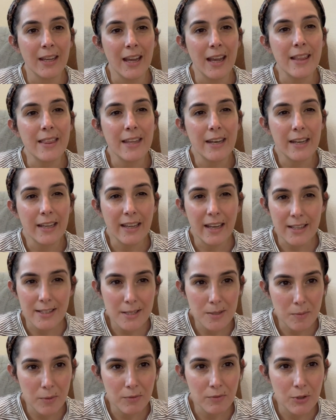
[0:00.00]
And then again,
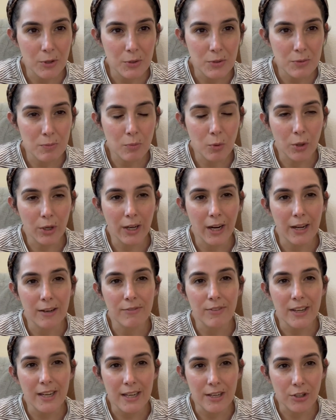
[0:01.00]
some of those more kind
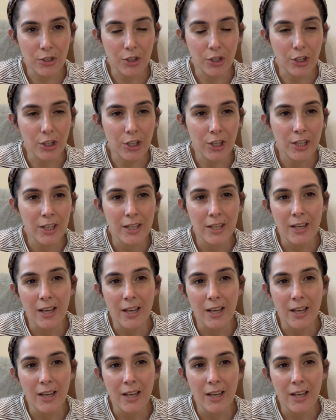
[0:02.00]
of inner